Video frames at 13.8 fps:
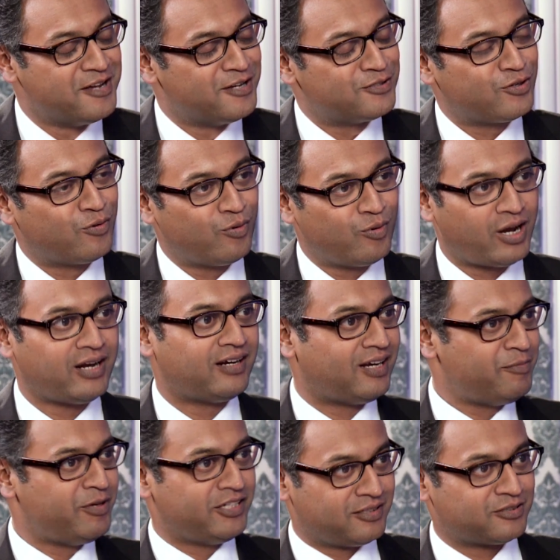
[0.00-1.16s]
So, and let
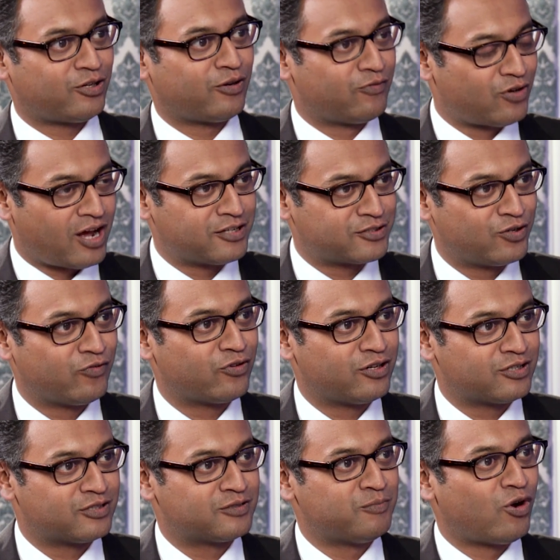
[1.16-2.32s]
me sort of ask you for a
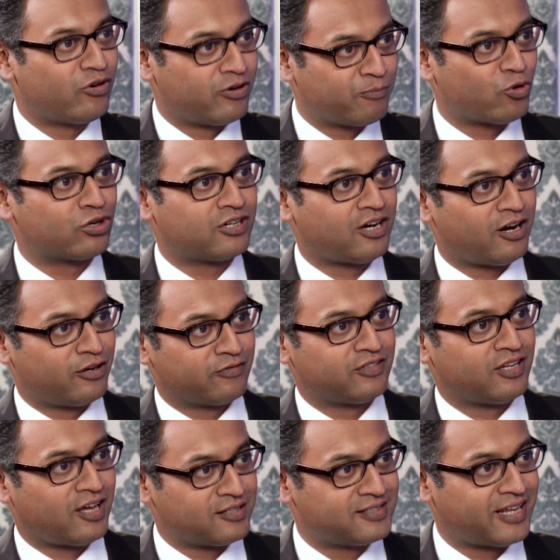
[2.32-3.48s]
small report card of the
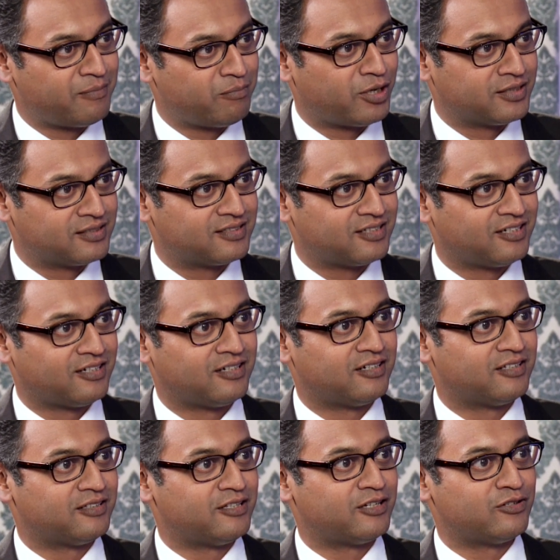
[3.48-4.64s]
last 10 months
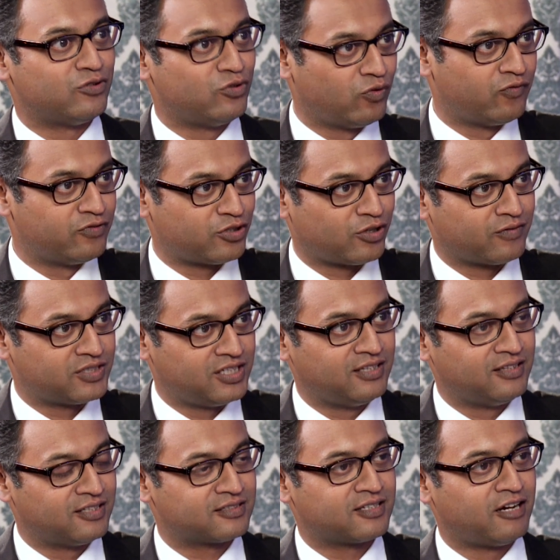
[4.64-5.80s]
that you've sort of seen
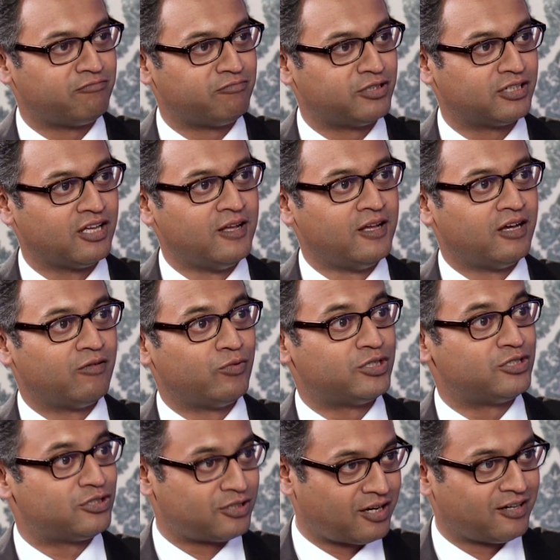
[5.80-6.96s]
this government,
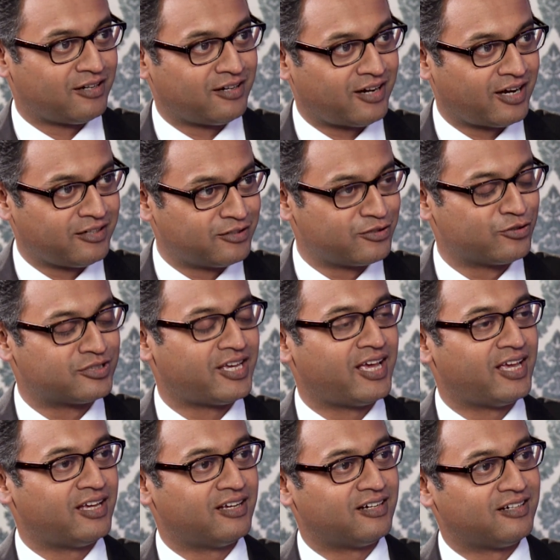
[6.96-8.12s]
which I heard you
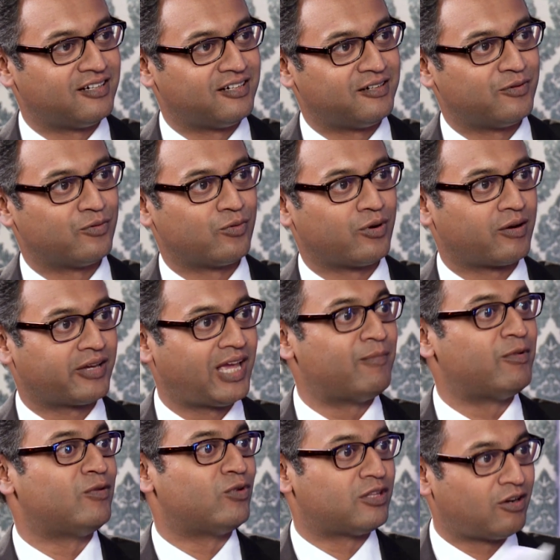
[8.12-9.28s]
saying came
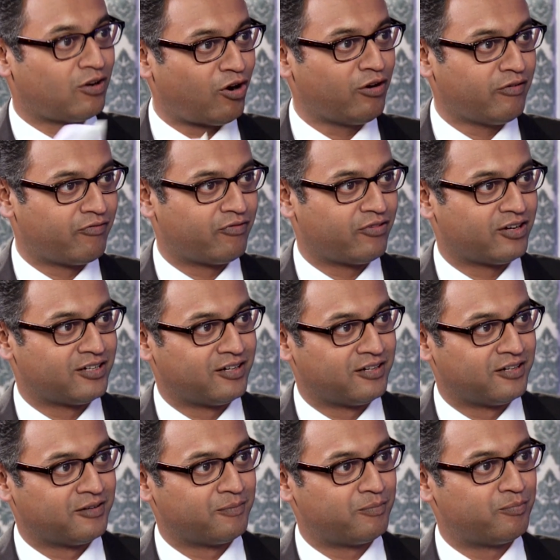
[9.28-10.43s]
in with a lot
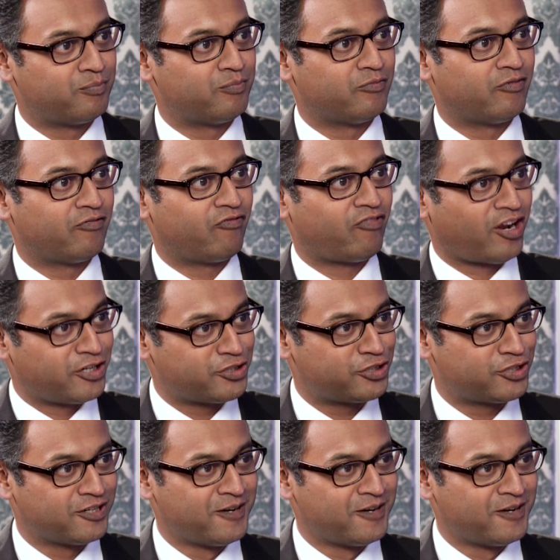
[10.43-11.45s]
of flourish,